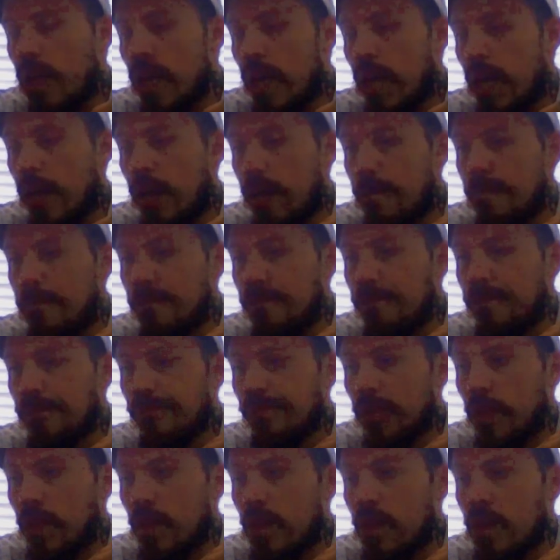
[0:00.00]

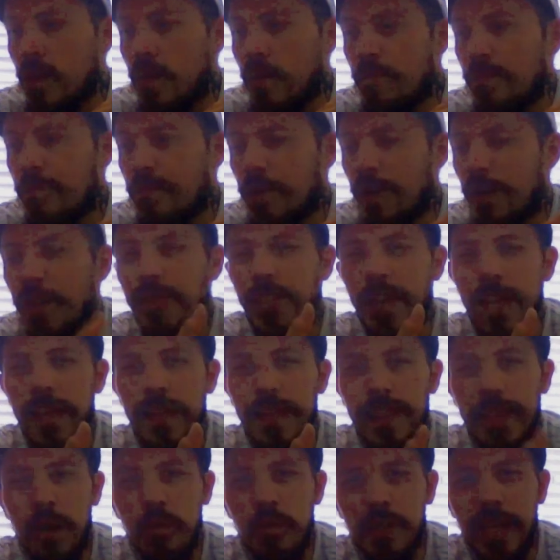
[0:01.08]
But I think
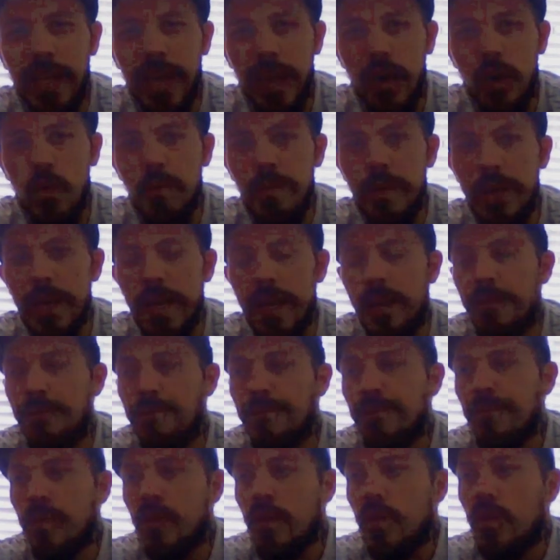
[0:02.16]
that would help it.
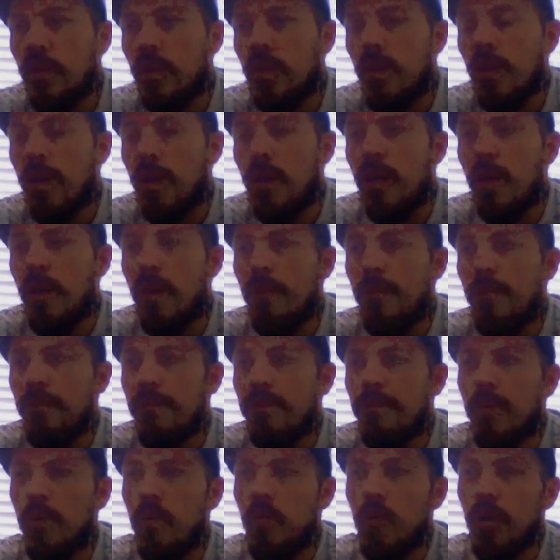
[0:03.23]

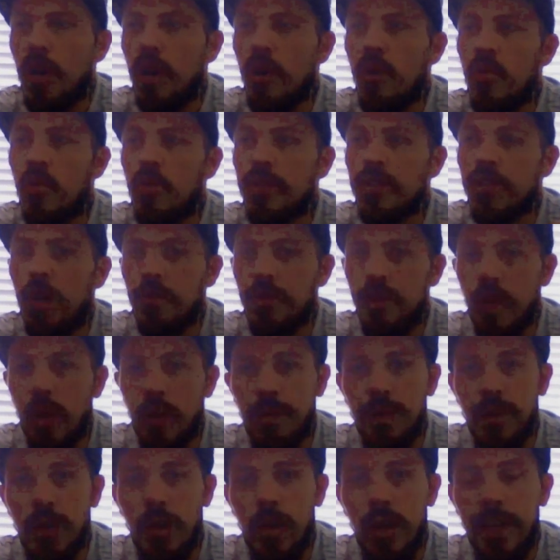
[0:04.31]
But what I also
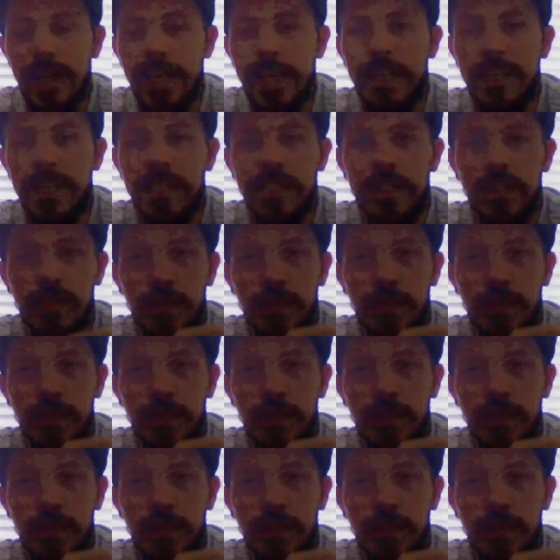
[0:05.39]
don't like is